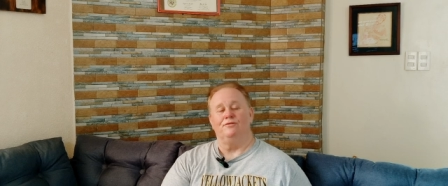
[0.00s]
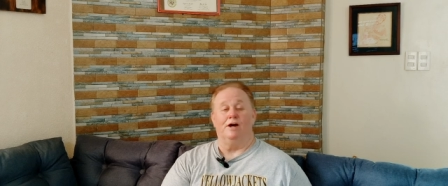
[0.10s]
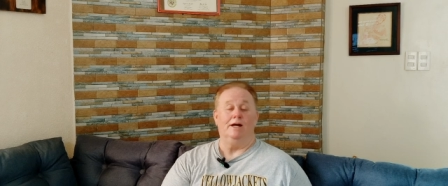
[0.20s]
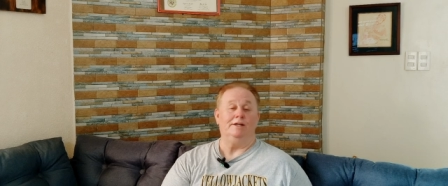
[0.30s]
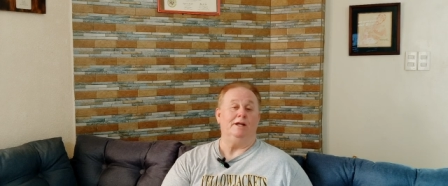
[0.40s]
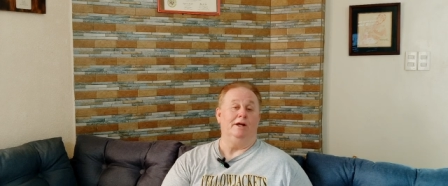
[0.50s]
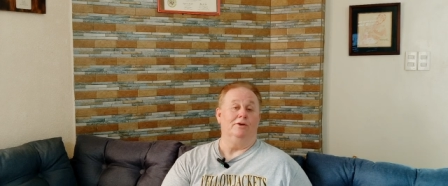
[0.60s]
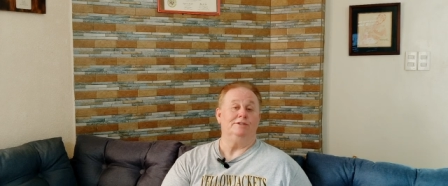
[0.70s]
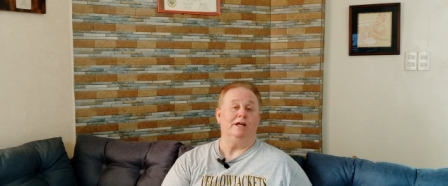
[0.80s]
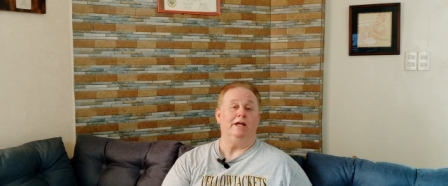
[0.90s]
you find
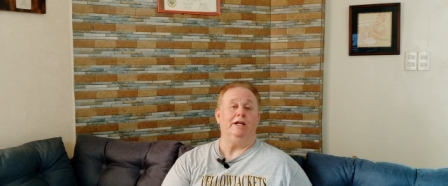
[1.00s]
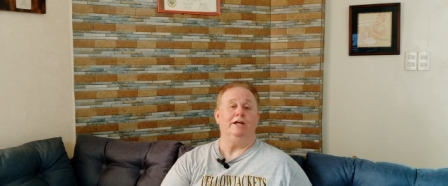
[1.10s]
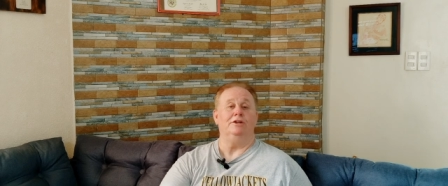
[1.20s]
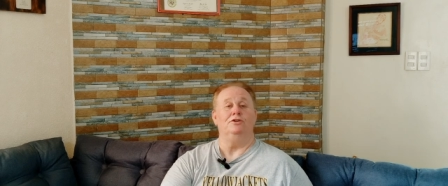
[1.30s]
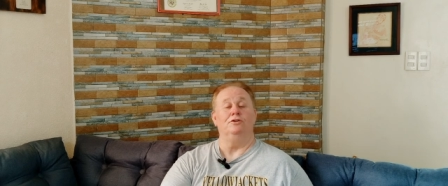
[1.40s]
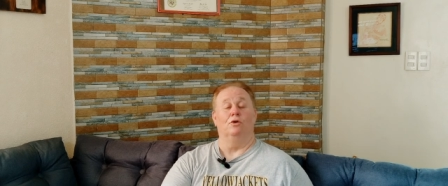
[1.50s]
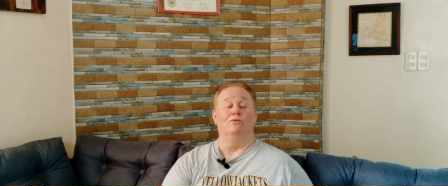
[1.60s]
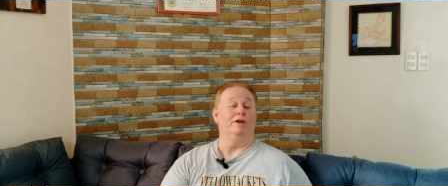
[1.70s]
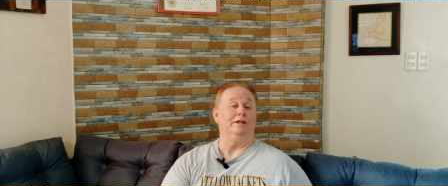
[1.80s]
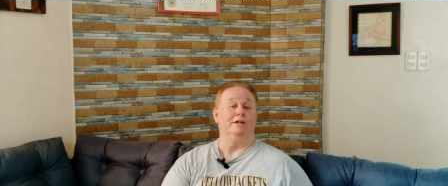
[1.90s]
irritating and you
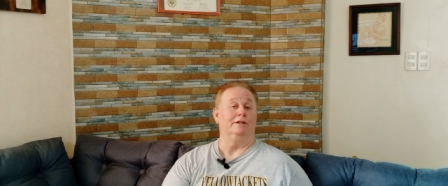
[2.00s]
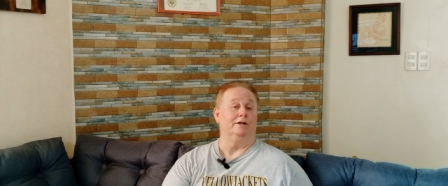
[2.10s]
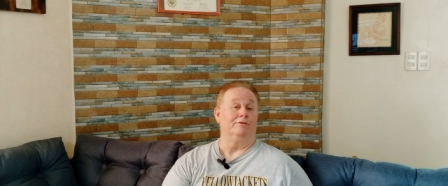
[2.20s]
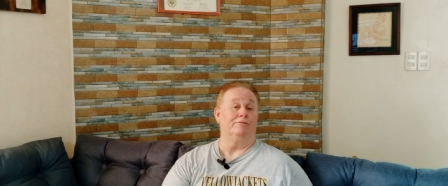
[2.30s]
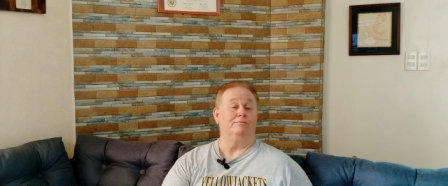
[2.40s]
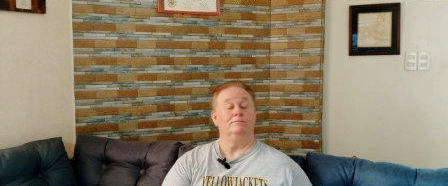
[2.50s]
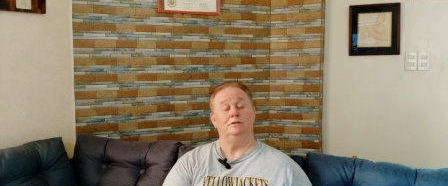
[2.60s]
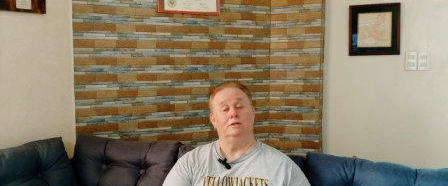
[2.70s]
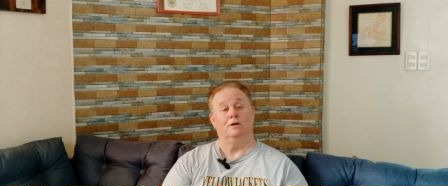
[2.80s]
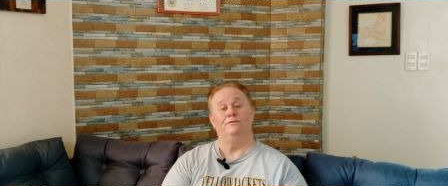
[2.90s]
don't think that they're,
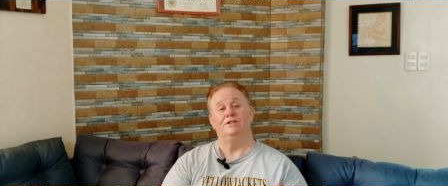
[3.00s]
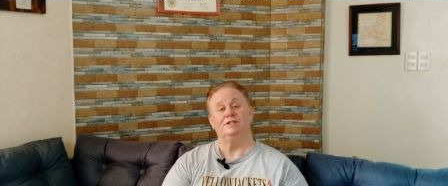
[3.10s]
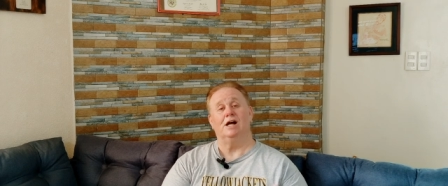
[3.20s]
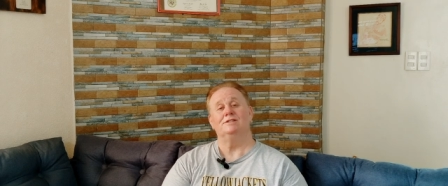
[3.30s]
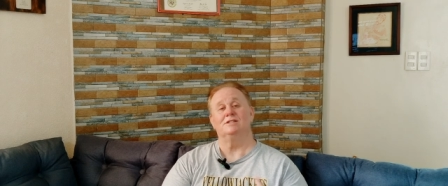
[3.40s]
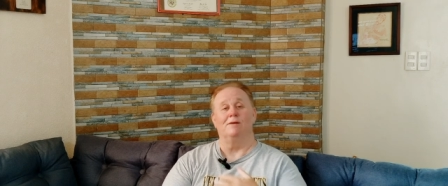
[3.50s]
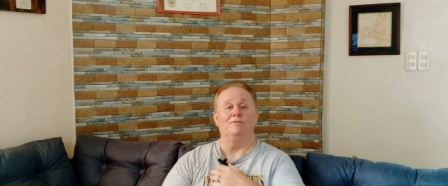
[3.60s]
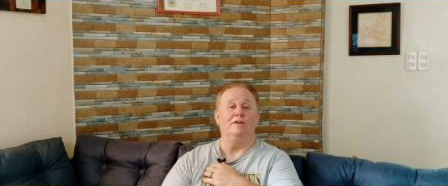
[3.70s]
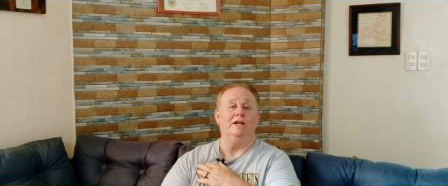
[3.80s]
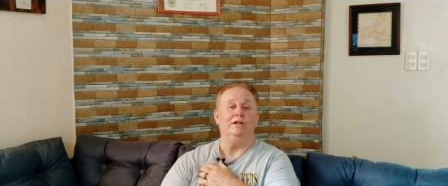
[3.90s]
you know, if it's not
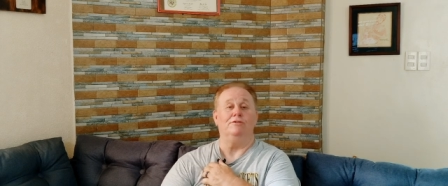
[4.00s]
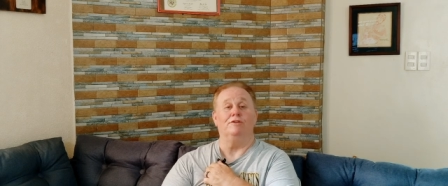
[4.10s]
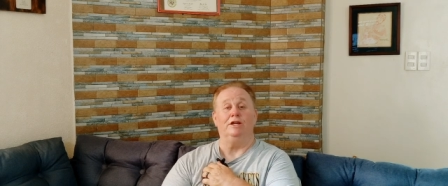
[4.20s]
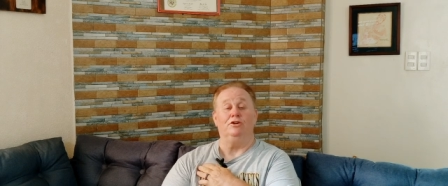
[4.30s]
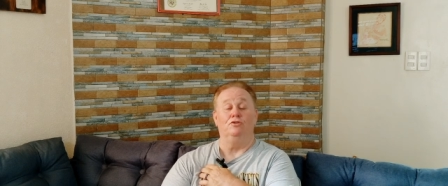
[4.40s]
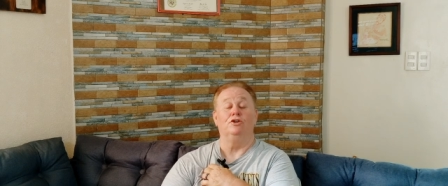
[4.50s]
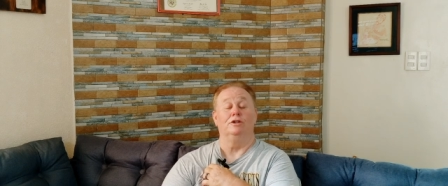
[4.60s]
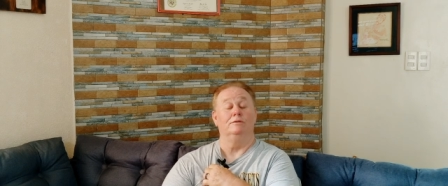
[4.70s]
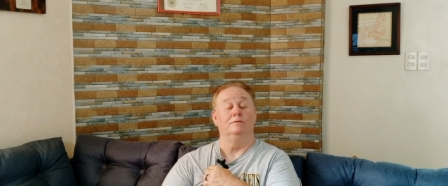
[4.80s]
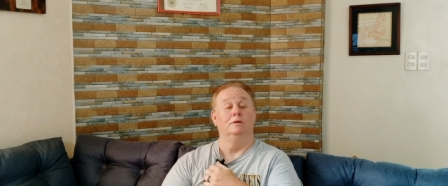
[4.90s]
something that you think you
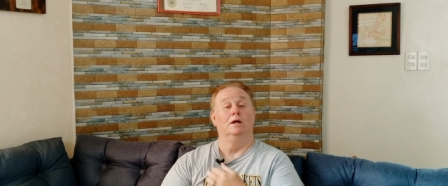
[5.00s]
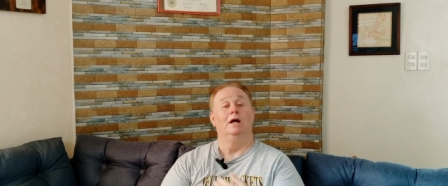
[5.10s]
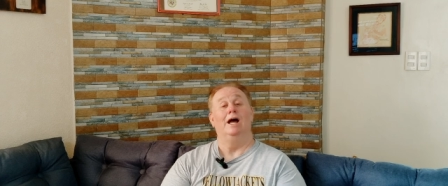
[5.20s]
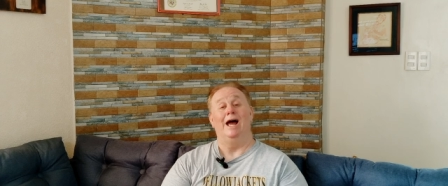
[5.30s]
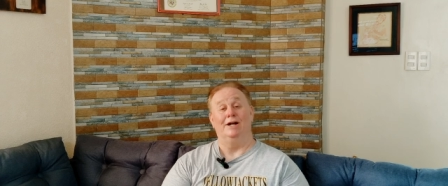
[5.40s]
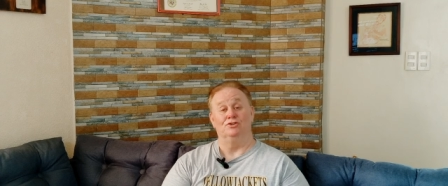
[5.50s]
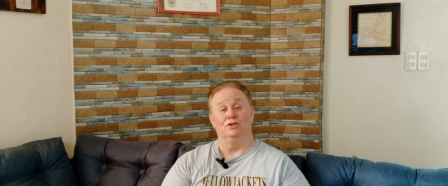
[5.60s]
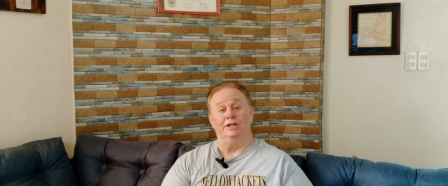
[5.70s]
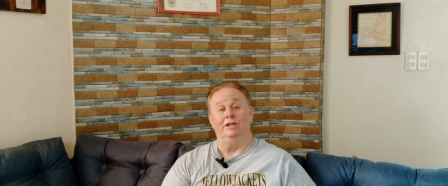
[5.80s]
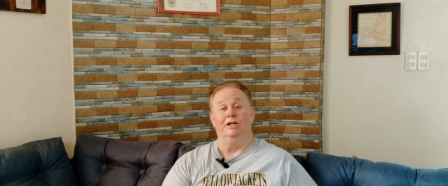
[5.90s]
could
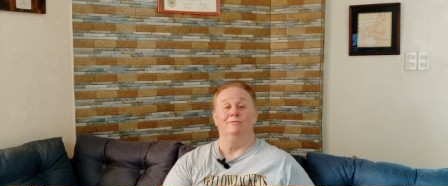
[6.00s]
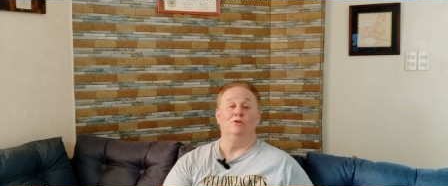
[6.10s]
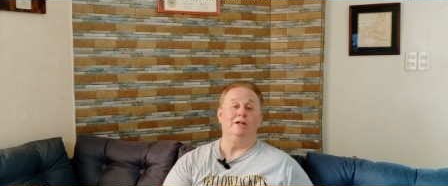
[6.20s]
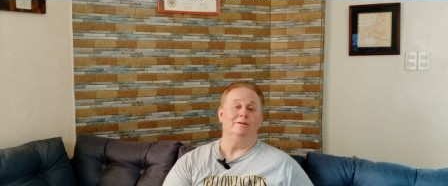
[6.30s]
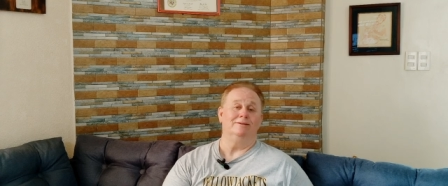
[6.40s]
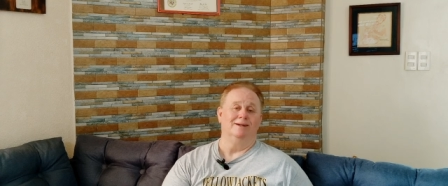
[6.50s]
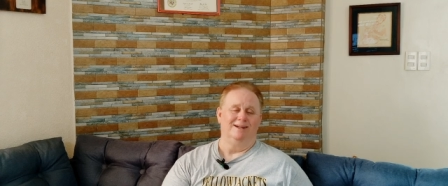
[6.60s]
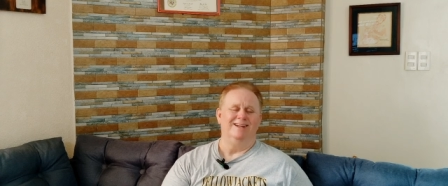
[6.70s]
actually live with,